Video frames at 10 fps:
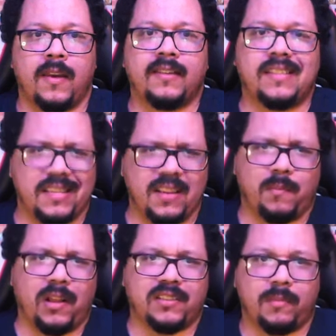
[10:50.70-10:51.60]
Disney
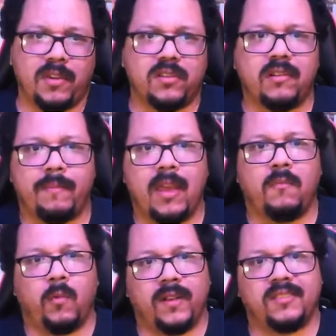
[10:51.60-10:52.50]
Plus. I'm used to it being
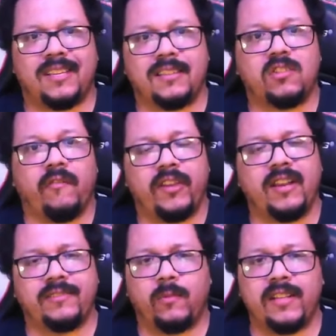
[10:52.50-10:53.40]
Wednesday, so if it
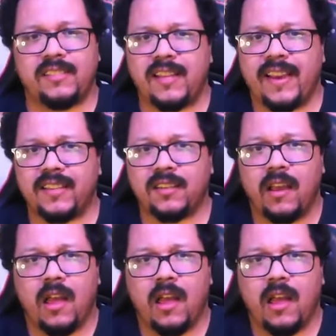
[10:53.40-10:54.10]
is Wednesdays,